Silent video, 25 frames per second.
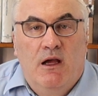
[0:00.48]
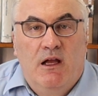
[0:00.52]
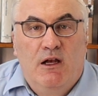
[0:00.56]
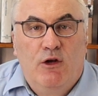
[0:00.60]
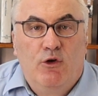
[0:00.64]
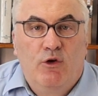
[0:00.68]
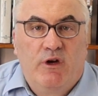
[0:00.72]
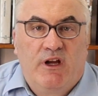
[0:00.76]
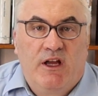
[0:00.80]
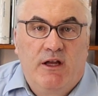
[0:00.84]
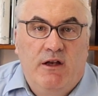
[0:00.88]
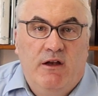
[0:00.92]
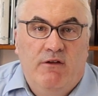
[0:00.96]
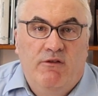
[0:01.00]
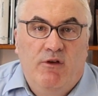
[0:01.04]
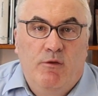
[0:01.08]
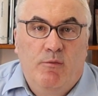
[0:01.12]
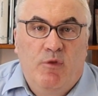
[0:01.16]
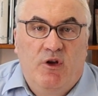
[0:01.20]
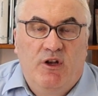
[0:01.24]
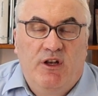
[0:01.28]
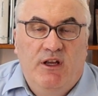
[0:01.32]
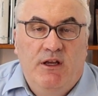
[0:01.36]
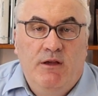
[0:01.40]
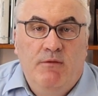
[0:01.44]
Hello again,
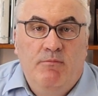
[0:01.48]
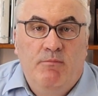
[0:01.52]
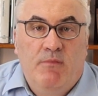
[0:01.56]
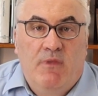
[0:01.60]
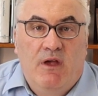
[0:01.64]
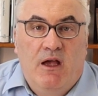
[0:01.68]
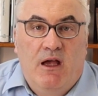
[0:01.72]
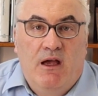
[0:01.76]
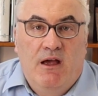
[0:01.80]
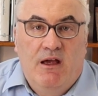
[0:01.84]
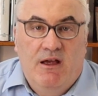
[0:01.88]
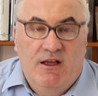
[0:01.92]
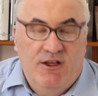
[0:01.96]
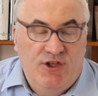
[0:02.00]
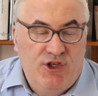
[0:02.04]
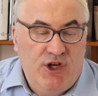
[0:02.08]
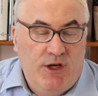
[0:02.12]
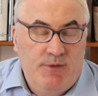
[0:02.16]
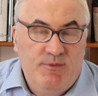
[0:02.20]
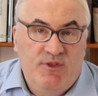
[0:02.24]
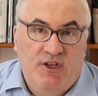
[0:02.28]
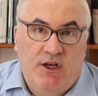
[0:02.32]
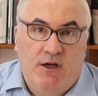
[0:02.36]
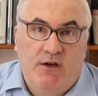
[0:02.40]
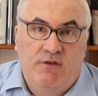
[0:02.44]
everybody.
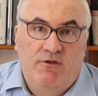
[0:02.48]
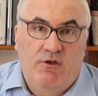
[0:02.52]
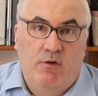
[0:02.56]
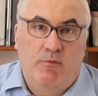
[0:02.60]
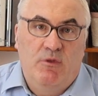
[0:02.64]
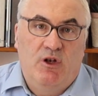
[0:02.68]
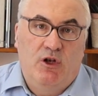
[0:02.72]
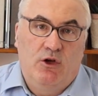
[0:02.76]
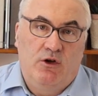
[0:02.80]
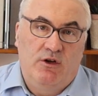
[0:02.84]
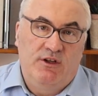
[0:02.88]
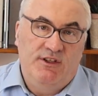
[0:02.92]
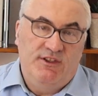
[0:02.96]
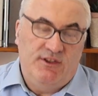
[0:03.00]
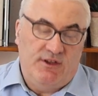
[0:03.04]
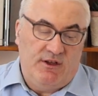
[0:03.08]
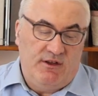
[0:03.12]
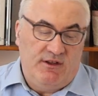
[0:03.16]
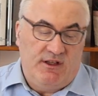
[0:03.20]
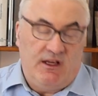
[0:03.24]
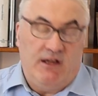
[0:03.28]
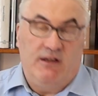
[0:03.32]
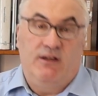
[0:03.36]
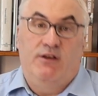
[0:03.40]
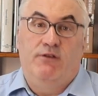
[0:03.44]
James here from Aloys.
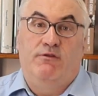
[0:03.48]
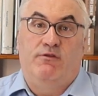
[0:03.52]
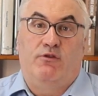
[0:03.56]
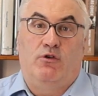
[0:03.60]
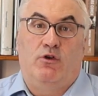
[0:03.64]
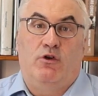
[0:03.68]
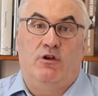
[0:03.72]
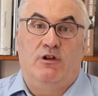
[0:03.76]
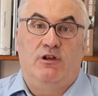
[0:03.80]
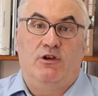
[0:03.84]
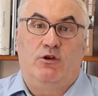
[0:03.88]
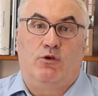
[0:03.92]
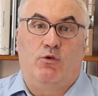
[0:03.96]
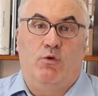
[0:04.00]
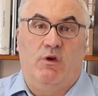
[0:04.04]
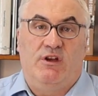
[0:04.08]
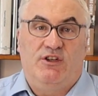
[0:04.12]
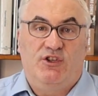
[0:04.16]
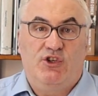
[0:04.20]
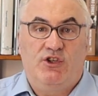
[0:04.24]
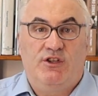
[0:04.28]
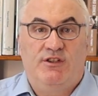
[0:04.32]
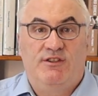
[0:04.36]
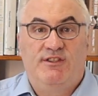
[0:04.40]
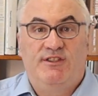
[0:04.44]
Thank you for all your
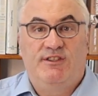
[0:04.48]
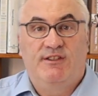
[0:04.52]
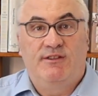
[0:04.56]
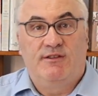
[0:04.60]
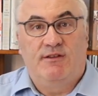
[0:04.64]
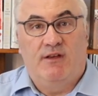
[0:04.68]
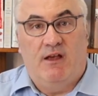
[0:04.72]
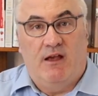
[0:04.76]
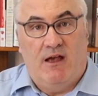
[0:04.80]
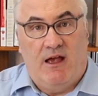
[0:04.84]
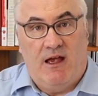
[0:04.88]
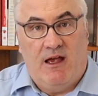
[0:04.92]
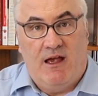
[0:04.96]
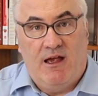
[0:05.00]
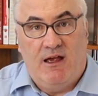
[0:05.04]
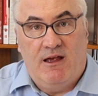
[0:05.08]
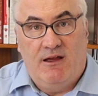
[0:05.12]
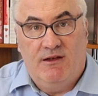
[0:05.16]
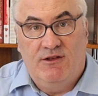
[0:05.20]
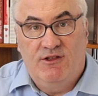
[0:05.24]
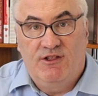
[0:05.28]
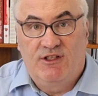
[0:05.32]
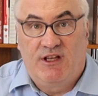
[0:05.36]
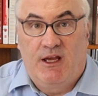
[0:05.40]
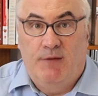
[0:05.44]
questions
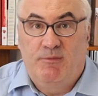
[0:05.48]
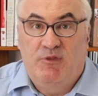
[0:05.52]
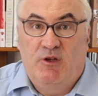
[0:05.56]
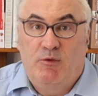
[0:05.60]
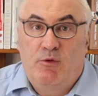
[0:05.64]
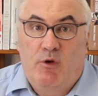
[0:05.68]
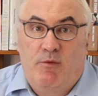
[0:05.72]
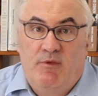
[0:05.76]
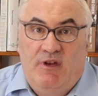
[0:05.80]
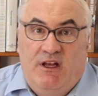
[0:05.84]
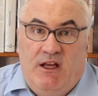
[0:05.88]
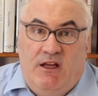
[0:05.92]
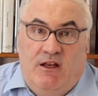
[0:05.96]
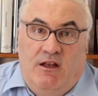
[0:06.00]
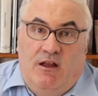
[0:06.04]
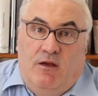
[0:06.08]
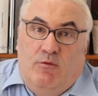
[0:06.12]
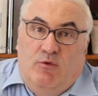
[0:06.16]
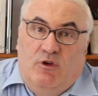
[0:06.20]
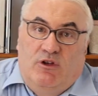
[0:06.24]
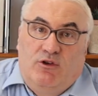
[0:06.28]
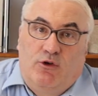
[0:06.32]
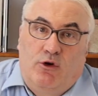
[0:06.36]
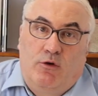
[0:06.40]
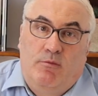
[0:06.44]
and keep them coming in, and
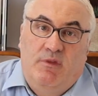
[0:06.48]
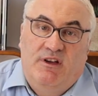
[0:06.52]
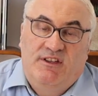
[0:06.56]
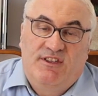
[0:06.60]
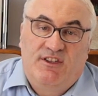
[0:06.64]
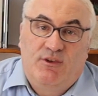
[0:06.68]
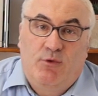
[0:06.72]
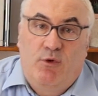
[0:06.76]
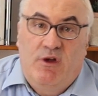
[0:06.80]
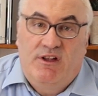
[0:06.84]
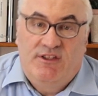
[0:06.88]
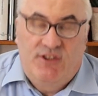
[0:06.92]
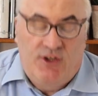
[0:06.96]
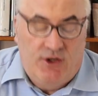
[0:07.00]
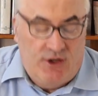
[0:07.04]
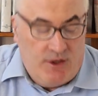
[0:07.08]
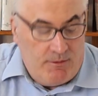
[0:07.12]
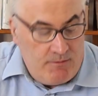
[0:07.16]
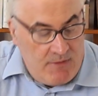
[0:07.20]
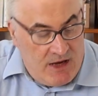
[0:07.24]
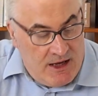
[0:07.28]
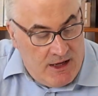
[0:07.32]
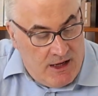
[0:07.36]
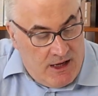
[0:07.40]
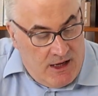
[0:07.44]
we'll do our best to answer them.